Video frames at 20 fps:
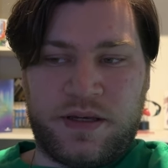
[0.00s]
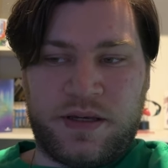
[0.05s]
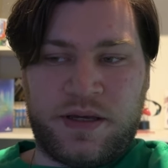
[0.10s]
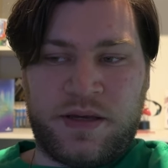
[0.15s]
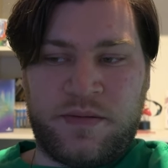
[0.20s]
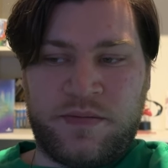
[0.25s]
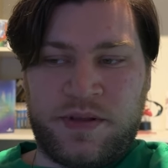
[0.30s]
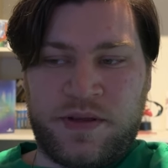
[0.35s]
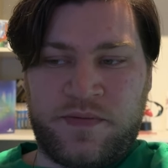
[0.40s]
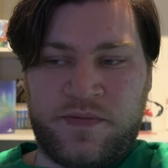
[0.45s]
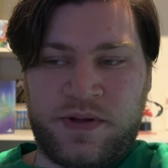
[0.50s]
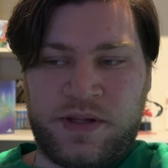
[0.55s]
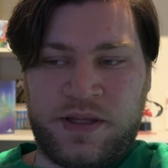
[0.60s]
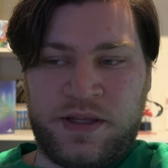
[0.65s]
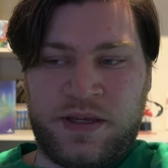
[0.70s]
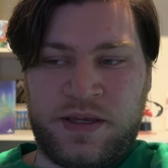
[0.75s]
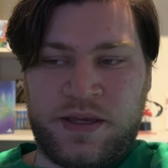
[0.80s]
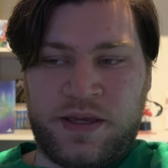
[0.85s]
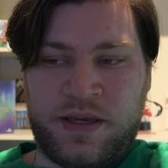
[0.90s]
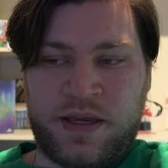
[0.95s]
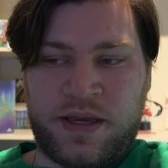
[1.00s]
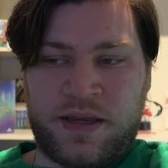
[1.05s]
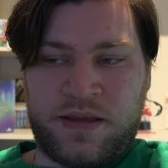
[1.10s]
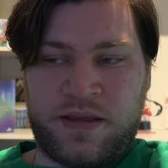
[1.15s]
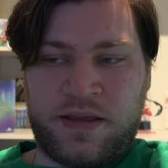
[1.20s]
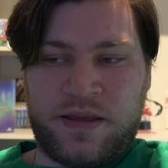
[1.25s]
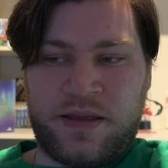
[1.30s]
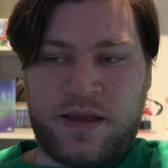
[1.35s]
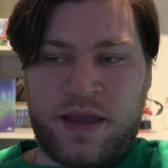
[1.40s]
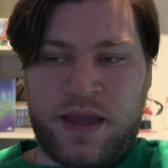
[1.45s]
I'm definitely
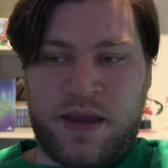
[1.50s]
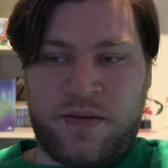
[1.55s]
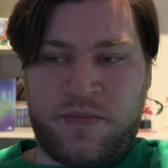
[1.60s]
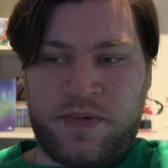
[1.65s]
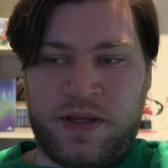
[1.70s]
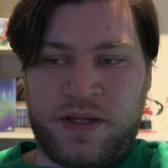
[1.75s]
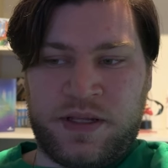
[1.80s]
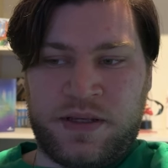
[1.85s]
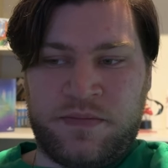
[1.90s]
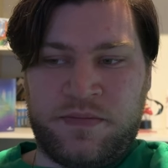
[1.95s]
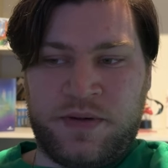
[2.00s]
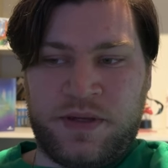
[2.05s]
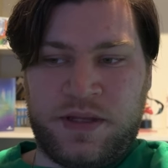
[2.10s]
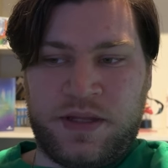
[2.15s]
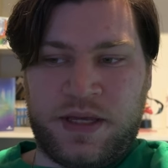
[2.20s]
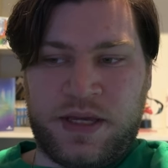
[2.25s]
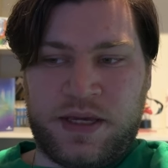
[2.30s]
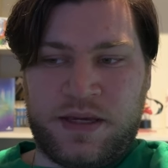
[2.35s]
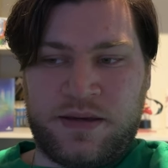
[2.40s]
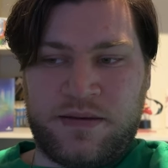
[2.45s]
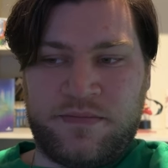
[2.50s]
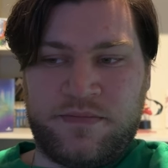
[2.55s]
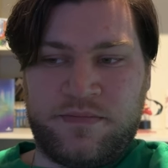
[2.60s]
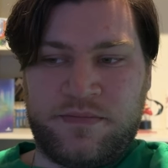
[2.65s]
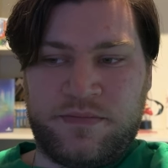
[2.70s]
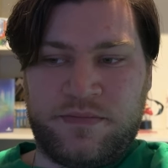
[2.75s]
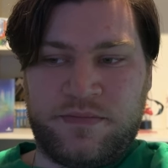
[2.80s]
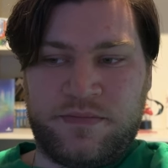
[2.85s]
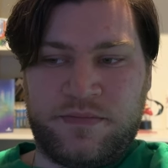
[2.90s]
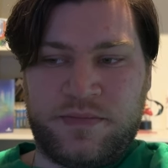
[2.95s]
happy to be like
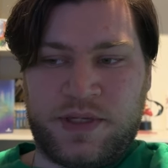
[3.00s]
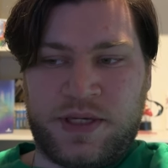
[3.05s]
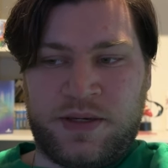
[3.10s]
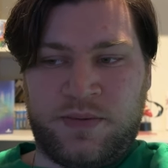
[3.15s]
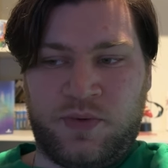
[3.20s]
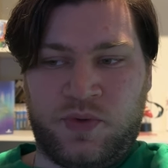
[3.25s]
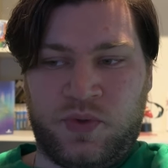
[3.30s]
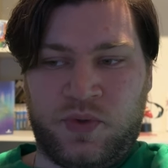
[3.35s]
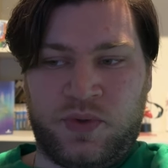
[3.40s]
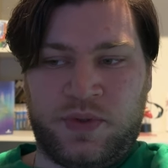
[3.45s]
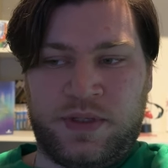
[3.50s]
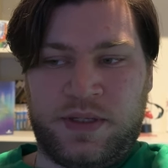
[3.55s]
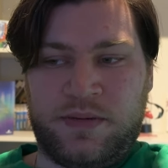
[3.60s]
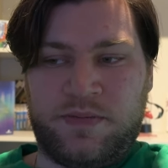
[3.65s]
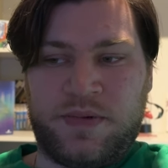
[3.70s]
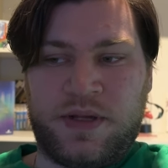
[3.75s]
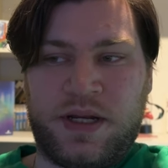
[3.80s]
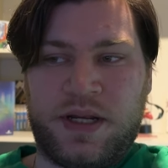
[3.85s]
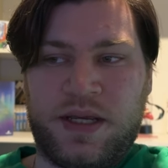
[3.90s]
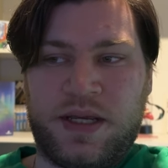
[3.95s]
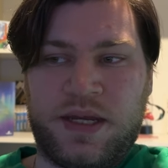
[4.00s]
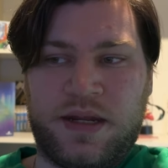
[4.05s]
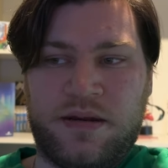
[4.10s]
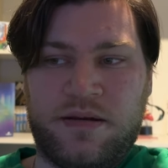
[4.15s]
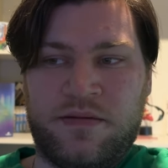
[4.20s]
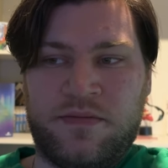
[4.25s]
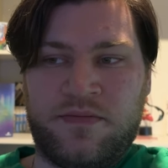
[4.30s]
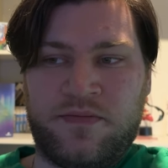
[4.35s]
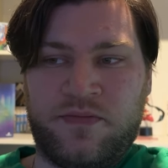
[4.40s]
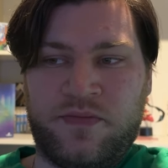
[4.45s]
able to sleep in
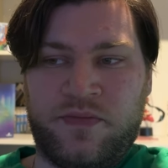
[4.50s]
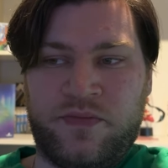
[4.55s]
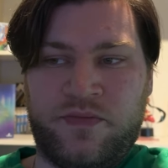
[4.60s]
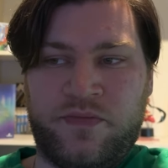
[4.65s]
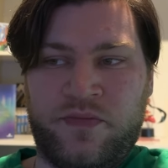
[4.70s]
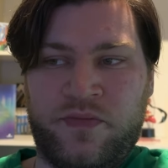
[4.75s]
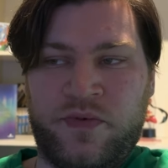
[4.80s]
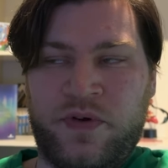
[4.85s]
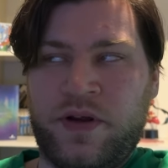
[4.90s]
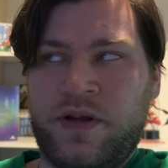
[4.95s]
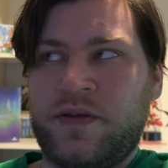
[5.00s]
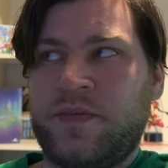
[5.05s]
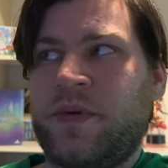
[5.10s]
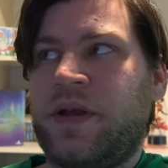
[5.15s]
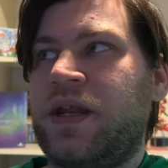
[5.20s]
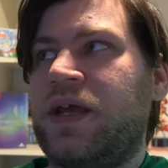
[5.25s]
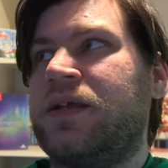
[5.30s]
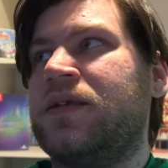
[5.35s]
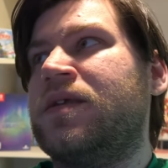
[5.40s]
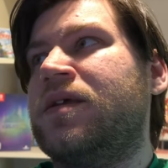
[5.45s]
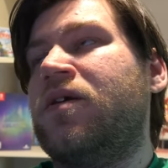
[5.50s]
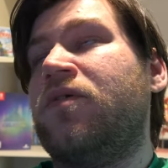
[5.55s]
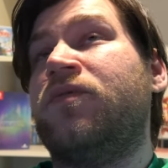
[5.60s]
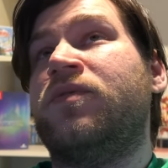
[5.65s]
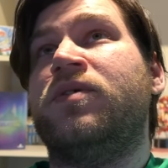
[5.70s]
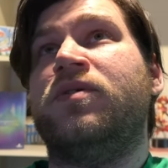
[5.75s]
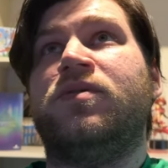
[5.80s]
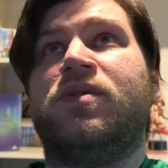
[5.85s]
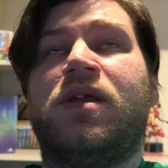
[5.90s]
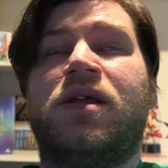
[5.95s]
again. When is my next day off?
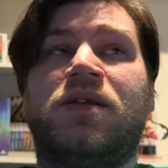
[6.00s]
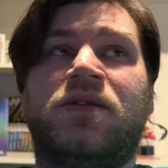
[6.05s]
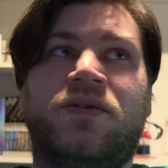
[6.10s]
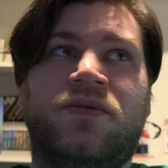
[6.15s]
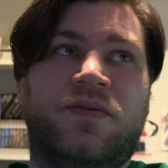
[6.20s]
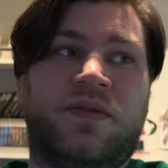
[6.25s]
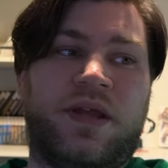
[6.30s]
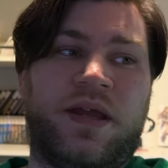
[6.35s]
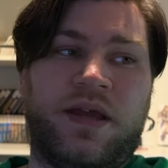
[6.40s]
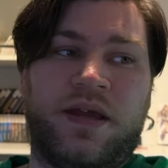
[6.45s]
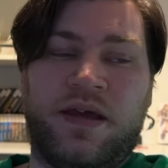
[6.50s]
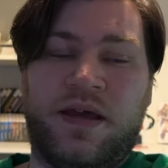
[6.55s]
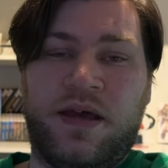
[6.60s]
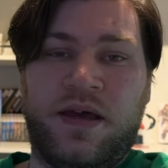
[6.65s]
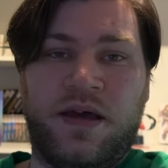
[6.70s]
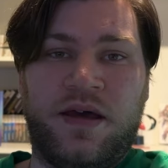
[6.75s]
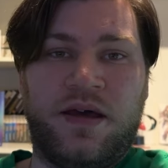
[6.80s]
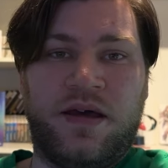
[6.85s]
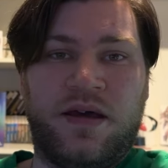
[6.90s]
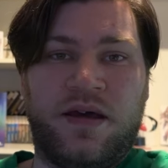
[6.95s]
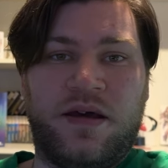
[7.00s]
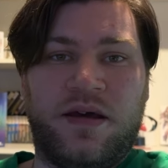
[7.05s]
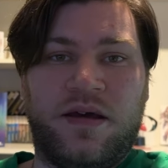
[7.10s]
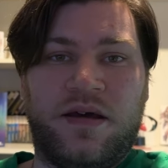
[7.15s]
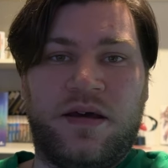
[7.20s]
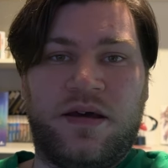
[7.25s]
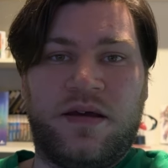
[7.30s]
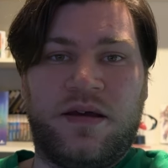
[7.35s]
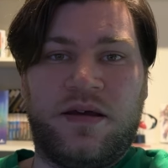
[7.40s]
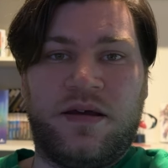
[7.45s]
Tuesday? Tuesday.
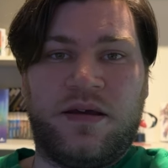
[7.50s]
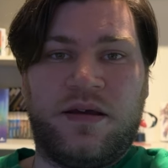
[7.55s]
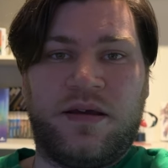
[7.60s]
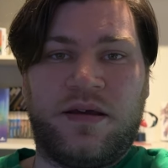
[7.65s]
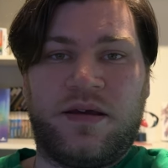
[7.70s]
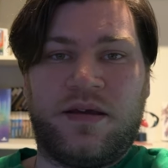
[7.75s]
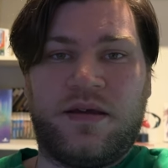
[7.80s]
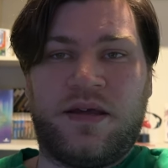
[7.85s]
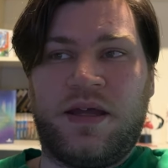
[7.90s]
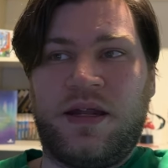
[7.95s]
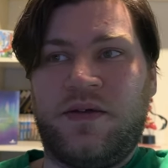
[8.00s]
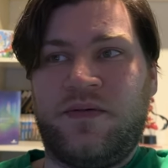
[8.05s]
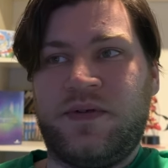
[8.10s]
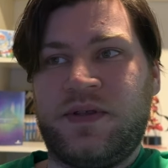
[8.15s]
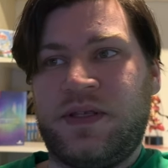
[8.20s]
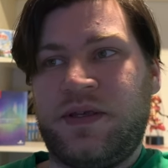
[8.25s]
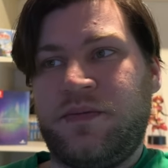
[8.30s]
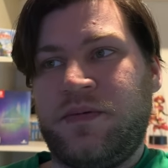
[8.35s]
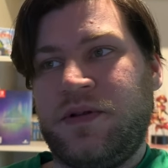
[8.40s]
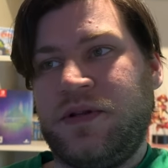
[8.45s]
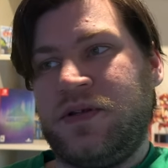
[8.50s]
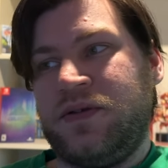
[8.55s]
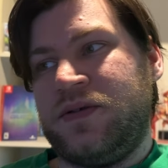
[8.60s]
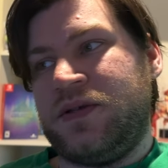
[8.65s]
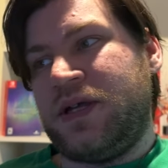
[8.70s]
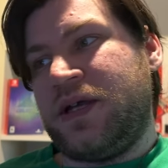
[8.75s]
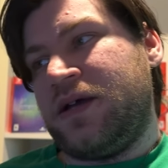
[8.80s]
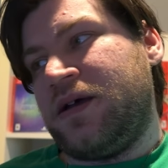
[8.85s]
Can't even sleep in Tuesday.